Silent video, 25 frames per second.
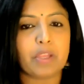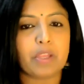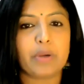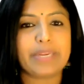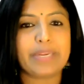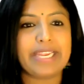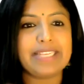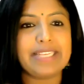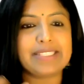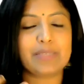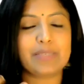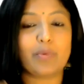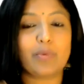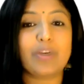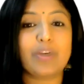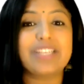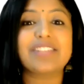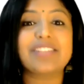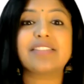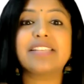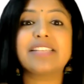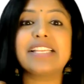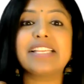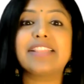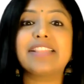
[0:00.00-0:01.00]
Okay, so what
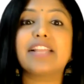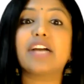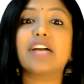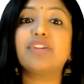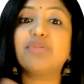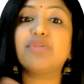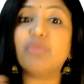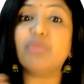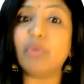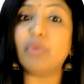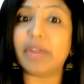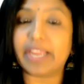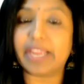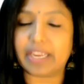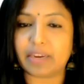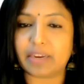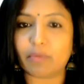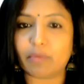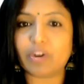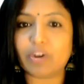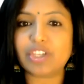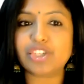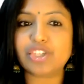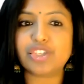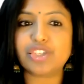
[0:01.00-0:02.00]
is Sita doing?
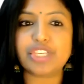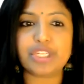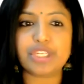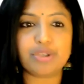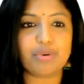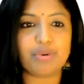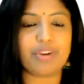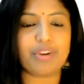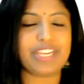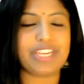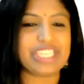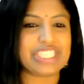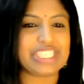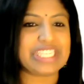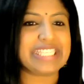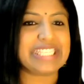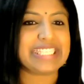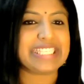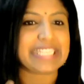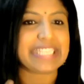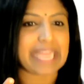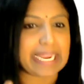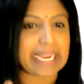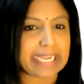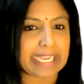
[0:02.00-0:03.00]
What is she doing?
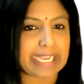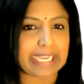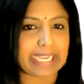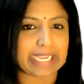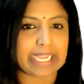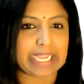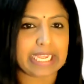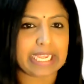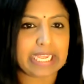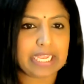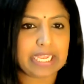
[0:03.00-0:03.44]
She's running.